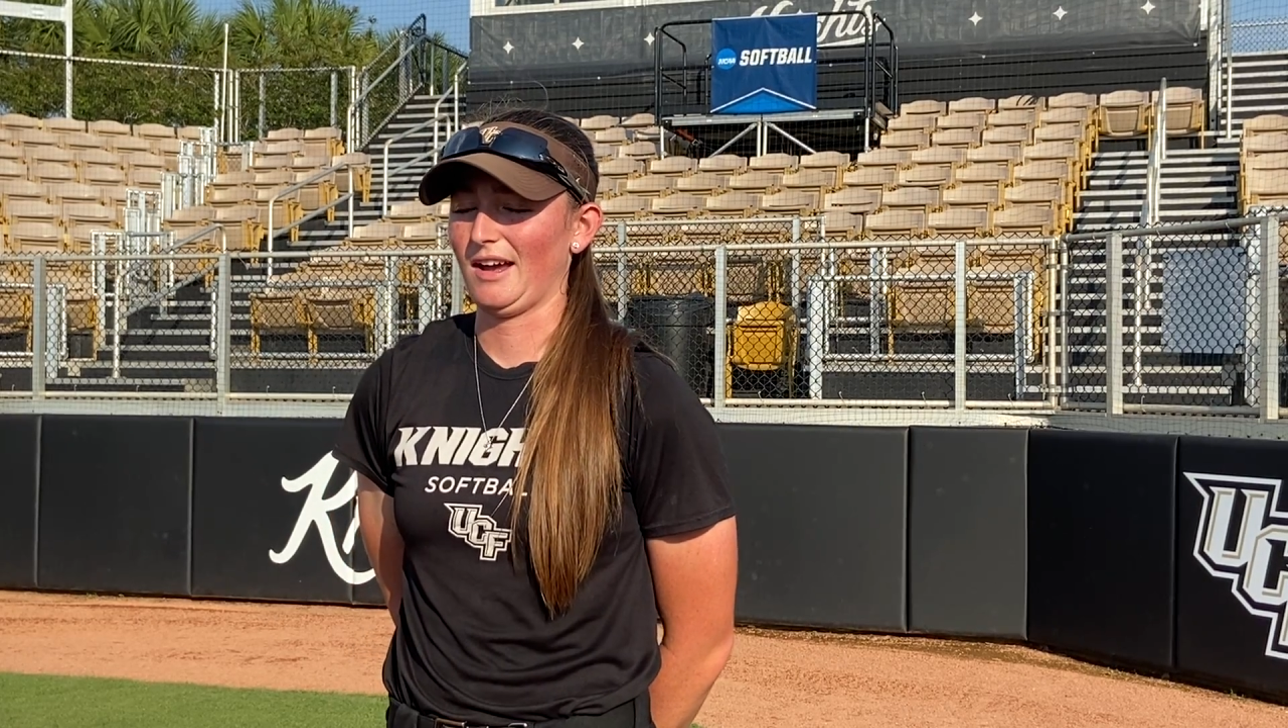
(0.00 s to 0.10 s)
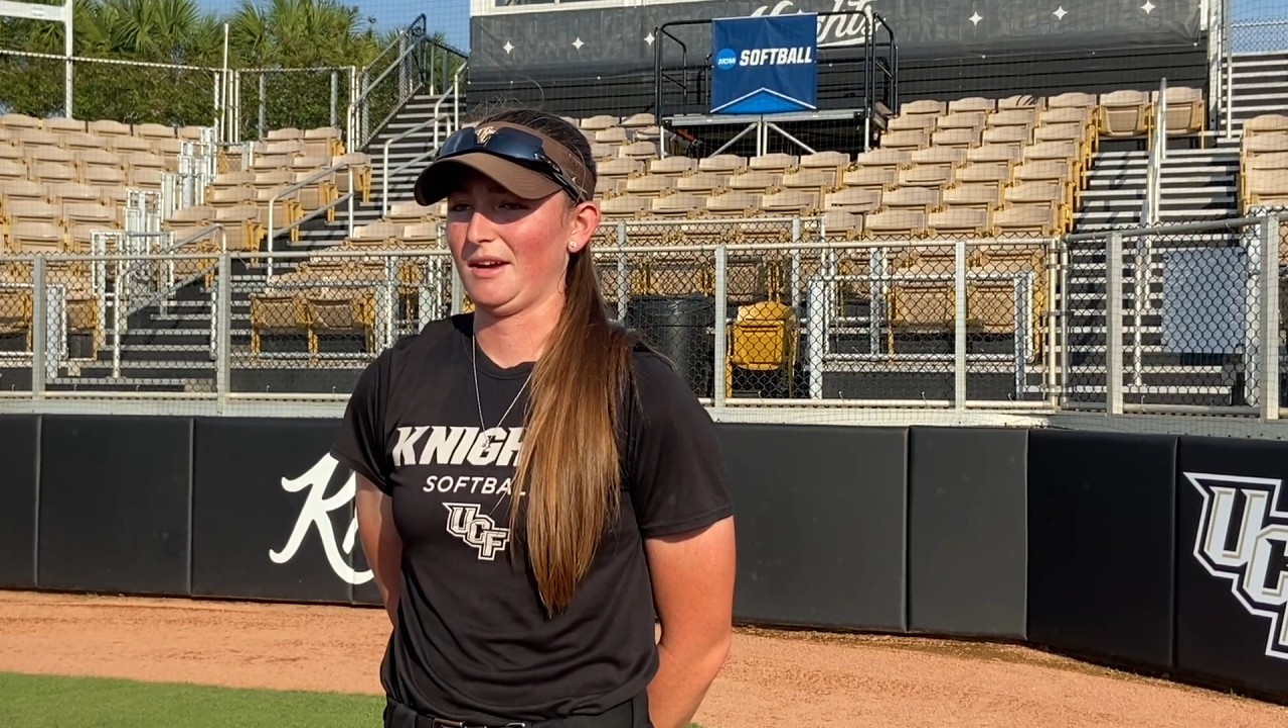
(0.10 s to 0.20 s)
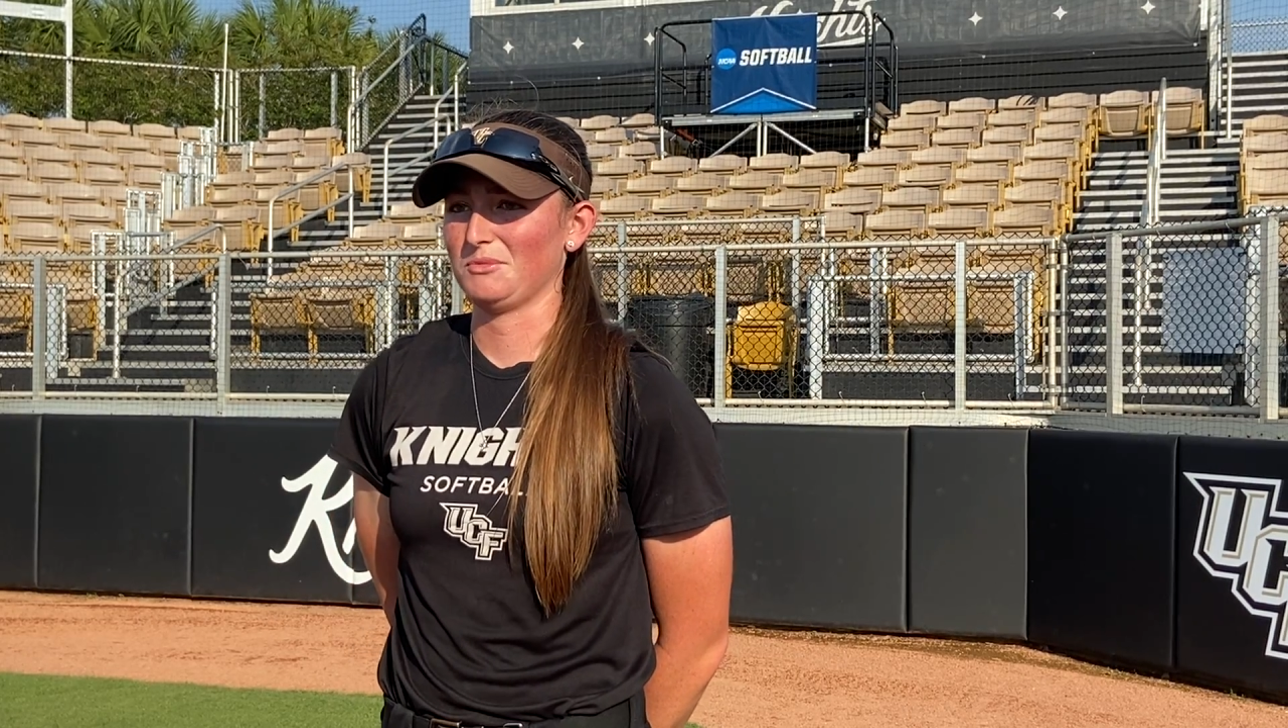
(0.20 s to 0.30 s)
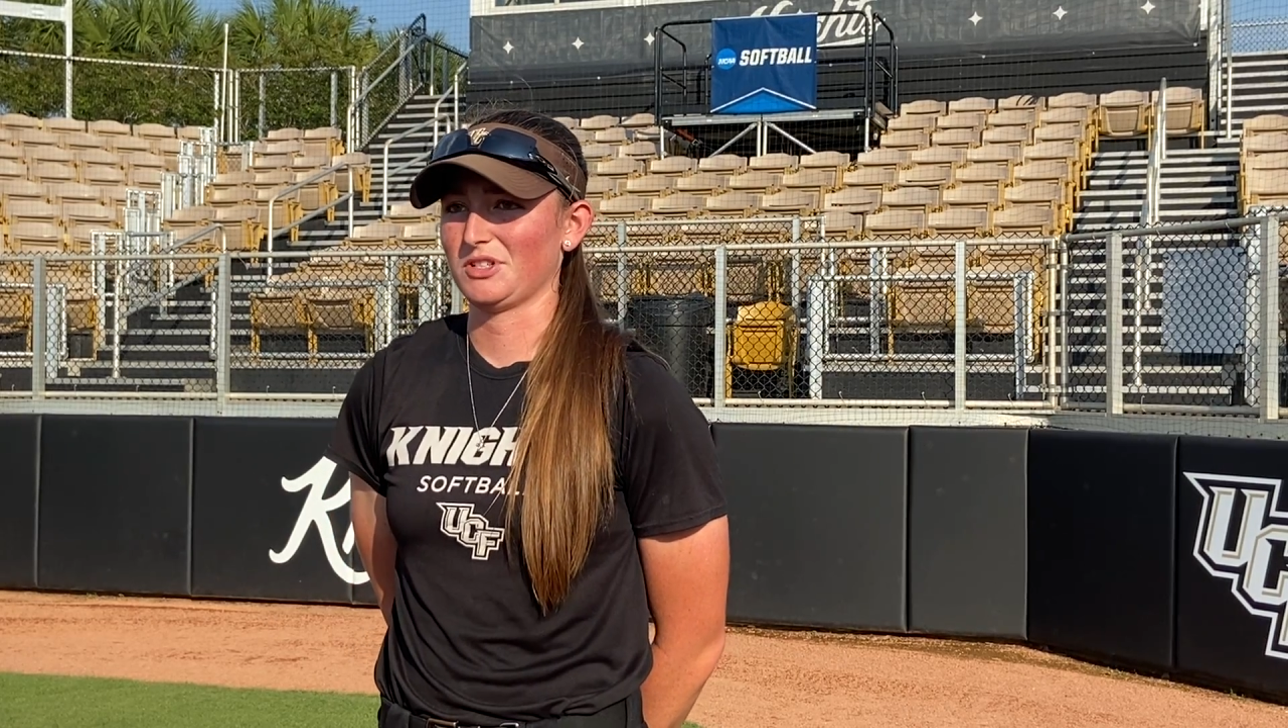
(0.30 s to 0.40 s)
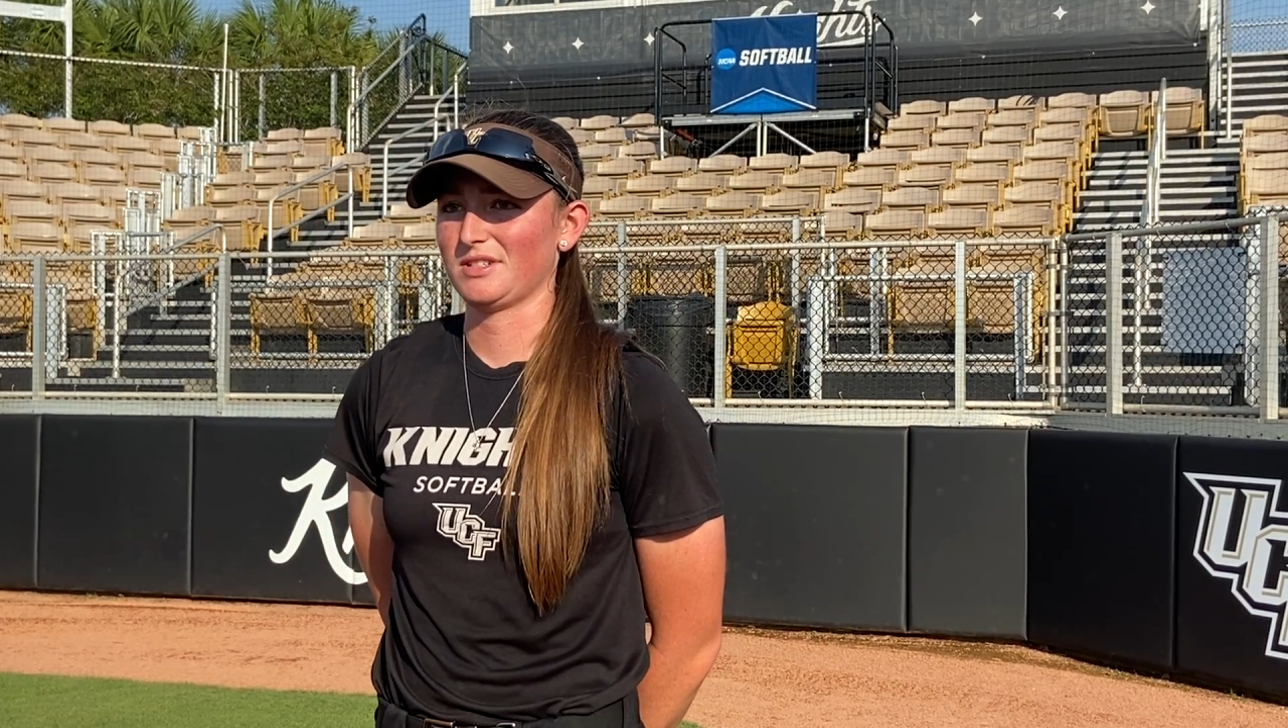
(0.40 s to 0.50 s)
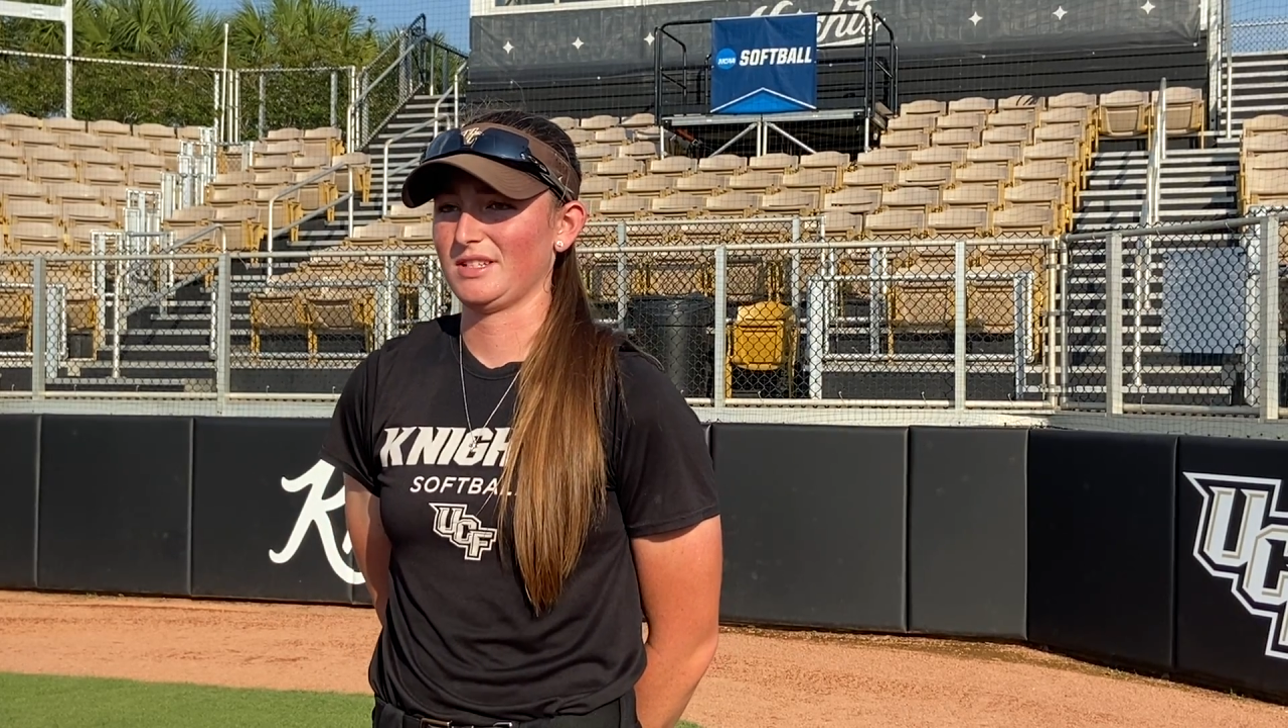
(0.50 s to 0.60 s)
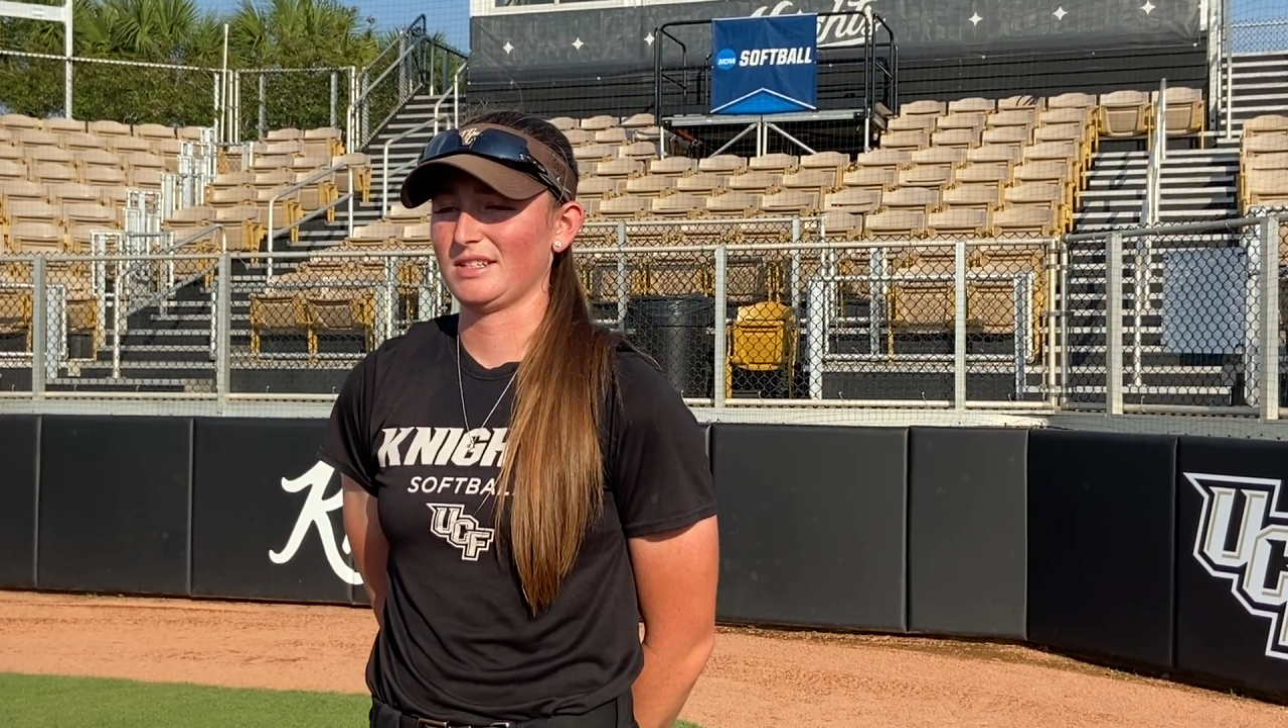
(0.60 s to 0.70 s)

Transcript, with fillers: I'm just